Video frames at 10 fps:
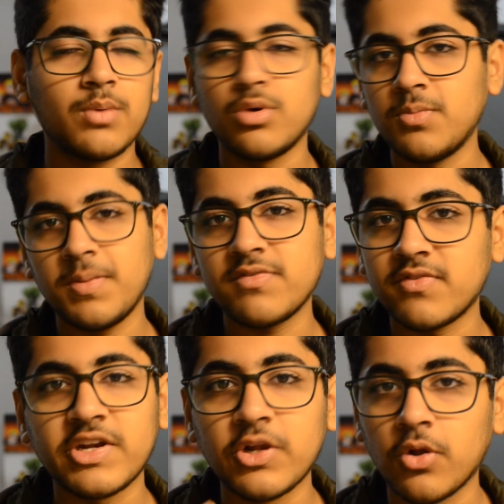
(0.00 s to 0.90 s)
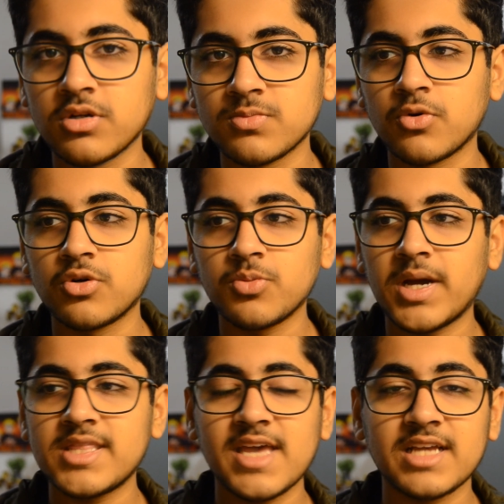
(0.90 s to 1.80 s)
I wouldn't pay $50 more to
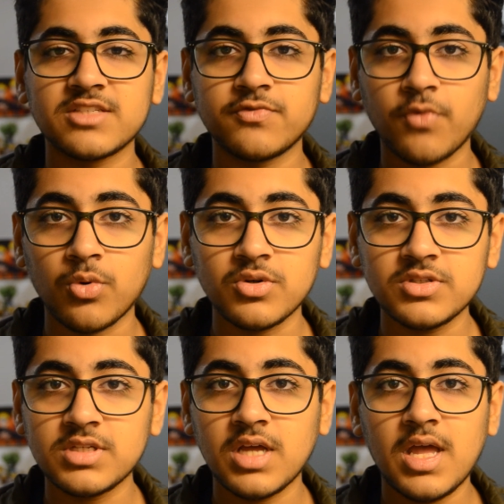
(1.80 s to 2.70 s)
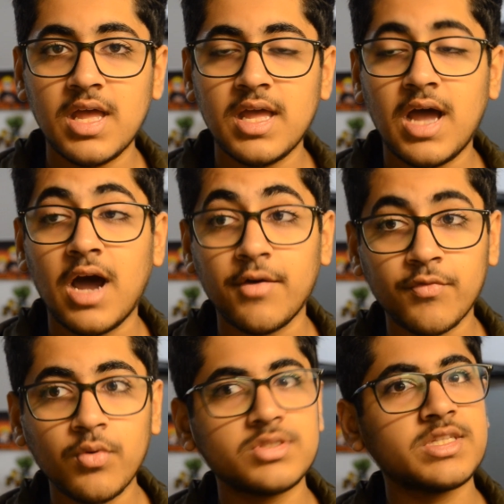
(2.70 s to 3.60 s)
buy the X4s. Of
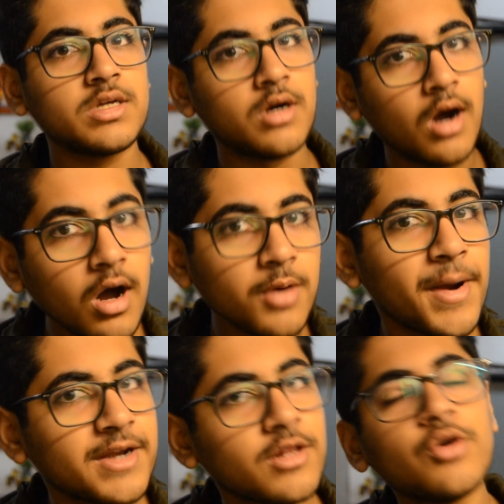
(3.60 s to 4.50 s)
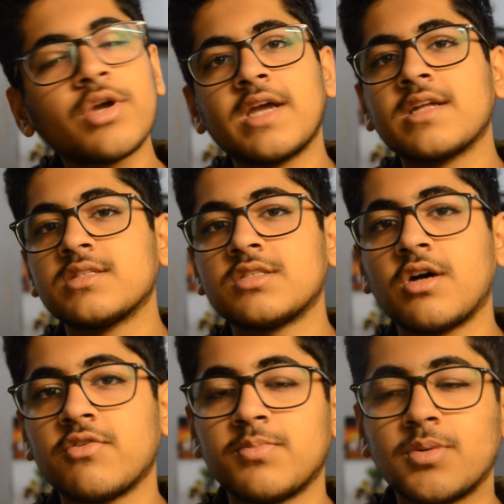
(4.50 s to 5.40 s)
course, they are better looking and
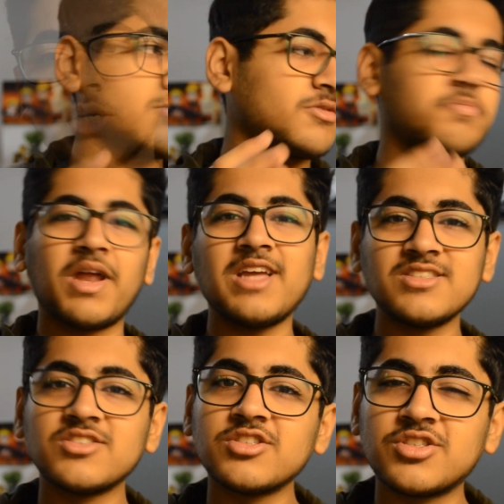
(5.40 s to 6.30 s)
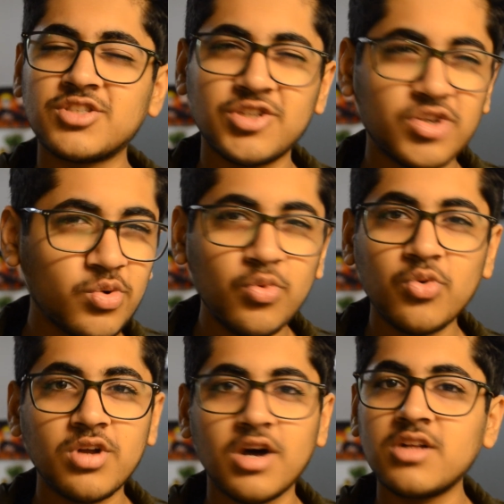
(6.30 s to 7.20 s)
stuff, but the price is just
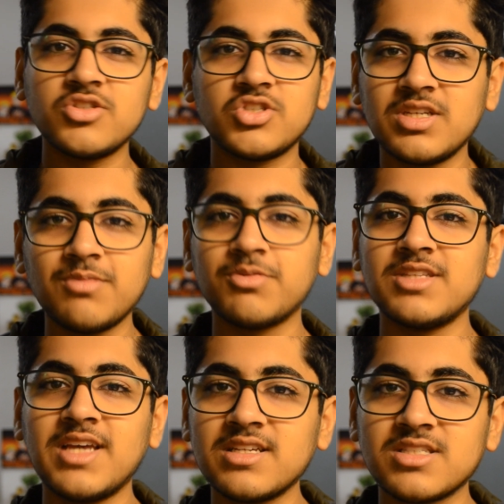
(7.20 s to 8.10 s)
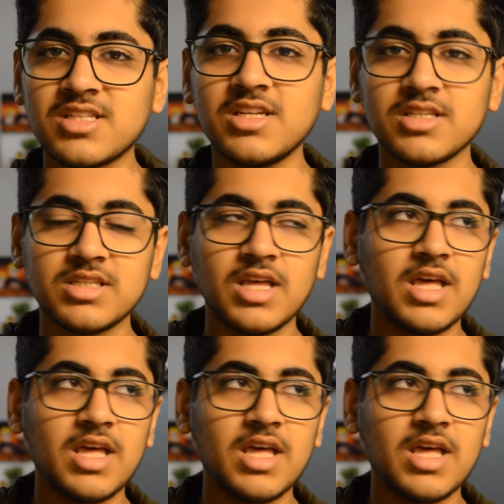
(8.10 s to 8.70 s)
too darn cheap on the X3s.